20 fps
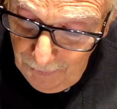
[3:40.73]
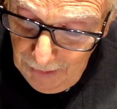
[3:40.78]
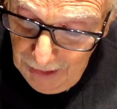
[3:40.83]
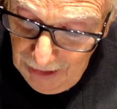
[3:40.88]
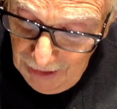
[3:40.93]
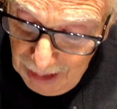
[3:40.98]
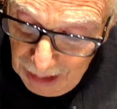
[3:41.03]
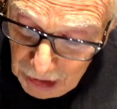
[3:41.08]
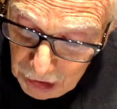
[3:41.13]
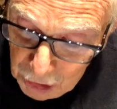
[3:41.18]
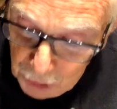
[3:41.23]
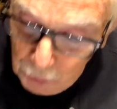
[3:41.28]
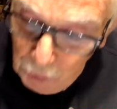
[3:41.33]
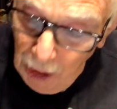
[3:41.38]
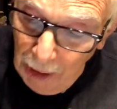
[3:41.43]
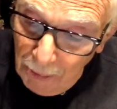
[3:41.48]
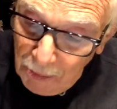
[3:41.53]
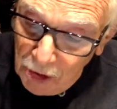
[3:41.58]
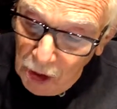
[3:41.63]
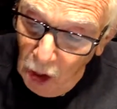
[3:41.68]
That his
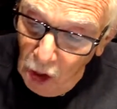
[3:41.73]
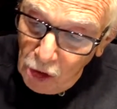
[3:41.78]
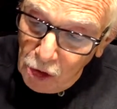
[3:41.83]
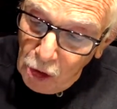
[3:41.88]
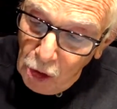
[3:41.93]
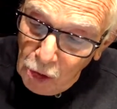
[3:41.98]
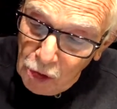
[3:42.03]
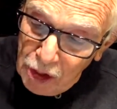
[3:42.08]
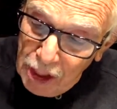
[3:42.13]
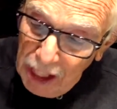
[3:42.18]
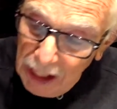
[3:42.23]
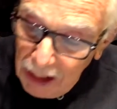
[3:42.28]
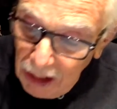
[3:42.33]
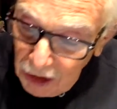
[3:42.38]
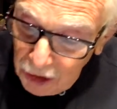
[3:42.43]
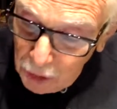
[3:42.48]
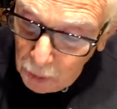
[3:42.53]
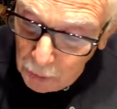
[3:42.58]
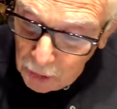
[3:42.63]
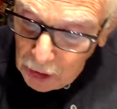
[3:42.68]
dreams also
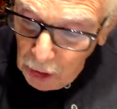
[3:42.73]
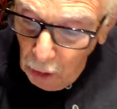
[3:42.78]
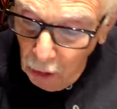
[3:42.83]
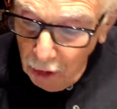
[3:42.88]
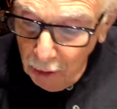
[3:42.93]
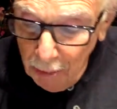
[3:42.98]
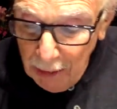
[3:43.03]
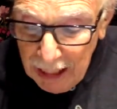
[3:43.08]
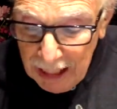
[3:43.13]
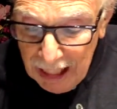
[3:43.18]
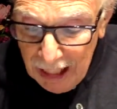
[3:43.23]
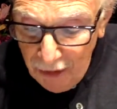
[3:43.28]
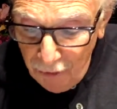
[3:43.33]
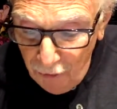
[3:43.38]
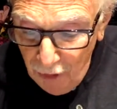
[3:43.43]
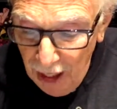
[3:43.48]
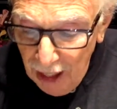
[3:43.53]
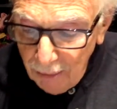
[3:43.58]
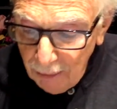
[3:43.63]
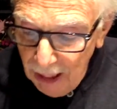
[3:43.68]
signaled to his own immediate
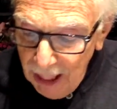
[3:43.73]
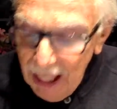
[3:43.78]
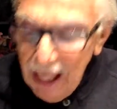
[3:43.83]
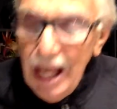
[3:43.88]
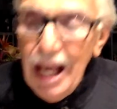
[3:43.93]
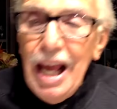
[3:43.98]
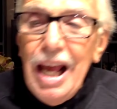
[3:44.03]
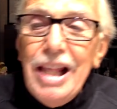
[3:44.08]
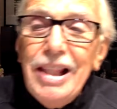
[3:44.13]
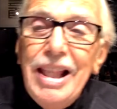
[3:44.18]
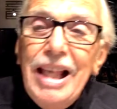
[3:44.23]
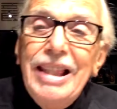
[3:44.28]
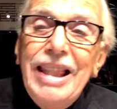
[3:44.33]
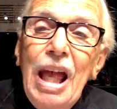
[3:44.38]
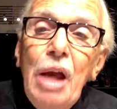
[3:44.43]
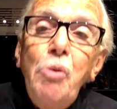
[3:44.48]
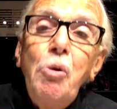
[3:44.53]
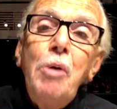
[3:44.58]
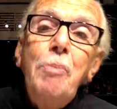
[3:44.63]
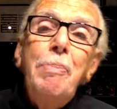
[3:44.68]
family that
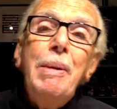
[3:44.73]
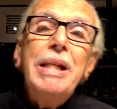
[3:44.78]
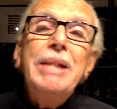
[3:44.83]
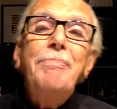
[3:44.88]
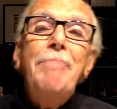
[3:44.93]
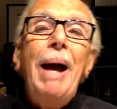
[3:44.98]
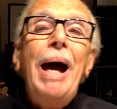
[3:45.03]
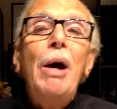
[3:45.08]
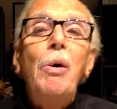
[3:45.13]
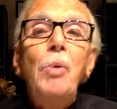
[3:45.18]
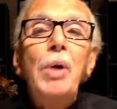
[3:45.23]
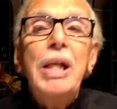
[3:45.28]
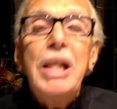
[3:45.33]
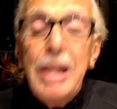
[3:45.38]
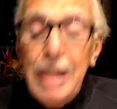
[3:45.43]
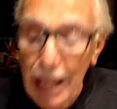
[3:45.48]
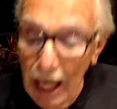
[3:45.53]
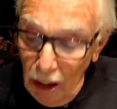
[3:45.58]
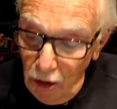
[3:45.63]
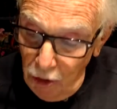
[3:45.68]
they would be bowing
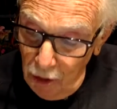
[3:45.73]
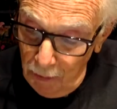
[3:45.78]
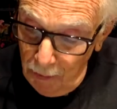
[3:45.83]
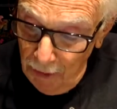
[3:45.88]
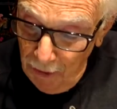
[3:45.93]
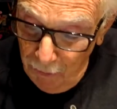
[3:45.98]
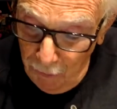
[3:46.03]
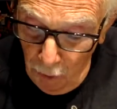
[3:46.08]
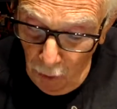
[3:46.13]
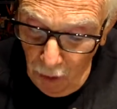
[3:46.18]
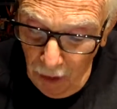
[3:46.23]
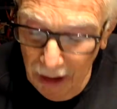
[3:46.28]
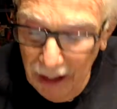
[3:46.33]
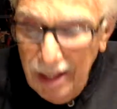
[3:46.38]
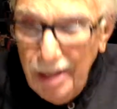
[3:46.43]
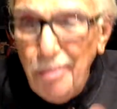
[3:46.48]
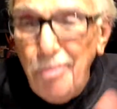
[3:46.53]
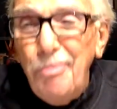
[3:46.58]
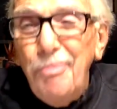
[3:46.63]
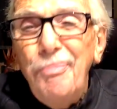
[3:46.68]
down before
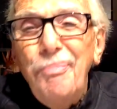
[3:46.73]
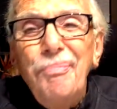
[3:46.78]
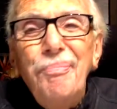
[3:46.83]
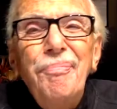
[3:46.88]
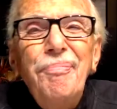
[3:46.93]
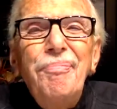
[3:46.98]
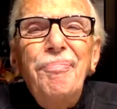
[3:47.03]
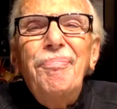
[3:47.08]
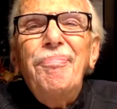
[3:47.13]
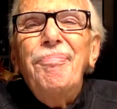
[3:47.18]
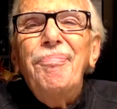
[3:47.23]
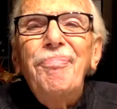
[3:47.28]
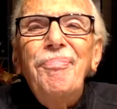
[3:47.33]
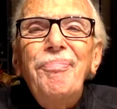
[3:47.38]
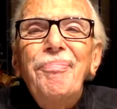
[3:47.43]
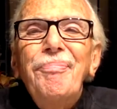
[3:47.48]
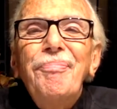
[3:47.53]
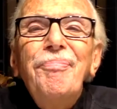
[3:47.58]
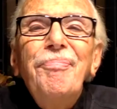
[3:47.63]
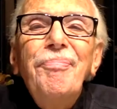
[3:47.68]
him
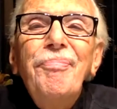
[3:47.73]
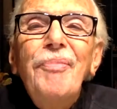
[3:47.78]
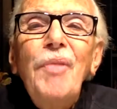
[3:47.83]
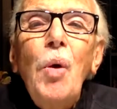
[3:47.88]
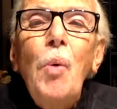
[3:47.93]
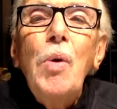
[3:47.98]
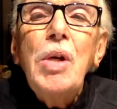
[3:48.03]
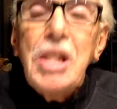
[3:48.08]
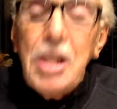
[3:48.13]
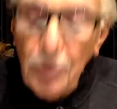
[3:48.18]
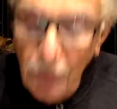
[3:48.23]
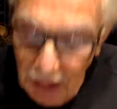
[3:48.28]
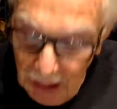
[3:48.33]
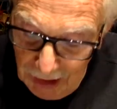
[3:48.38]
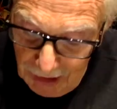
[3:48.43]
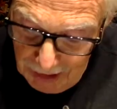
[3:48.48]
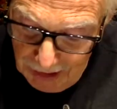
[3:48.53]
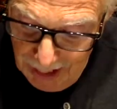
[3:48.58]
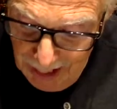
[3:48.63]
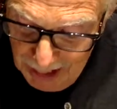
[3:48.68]
was of
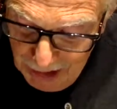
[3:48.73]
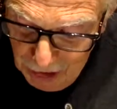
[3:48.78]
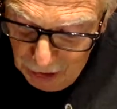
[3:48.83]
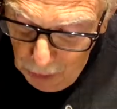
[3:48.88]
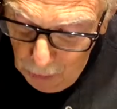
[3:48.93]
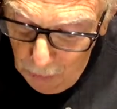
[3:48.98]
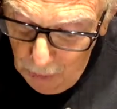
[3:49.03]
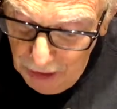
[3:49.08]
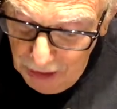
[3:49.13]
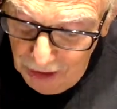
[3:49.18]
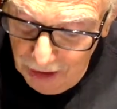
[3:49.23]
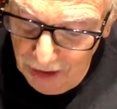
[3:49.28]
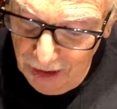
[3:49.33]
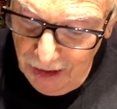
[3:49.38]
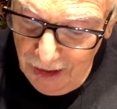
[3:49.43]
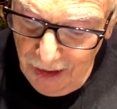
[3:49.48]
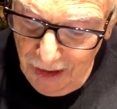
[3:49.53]
little consequence.